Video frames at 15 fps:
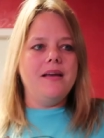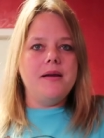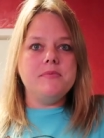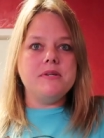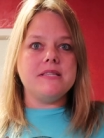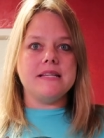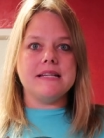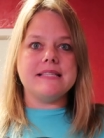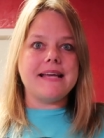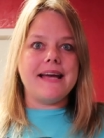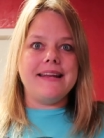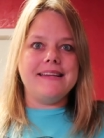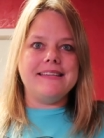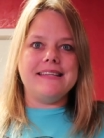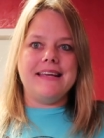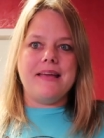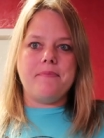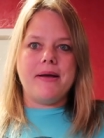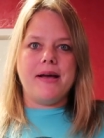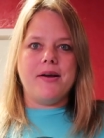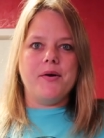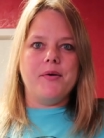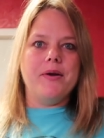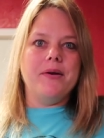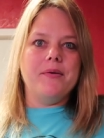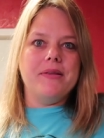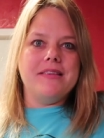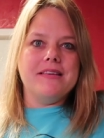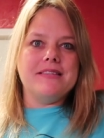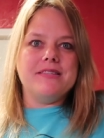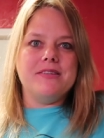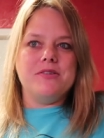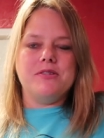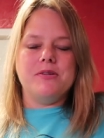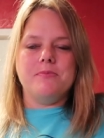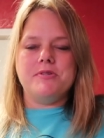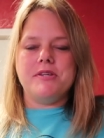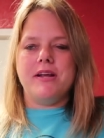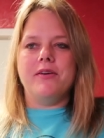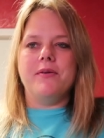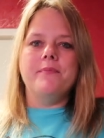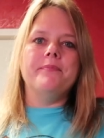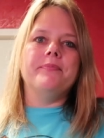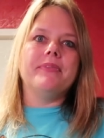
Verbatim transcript: I'm just excited to get back going with this YouTube channel.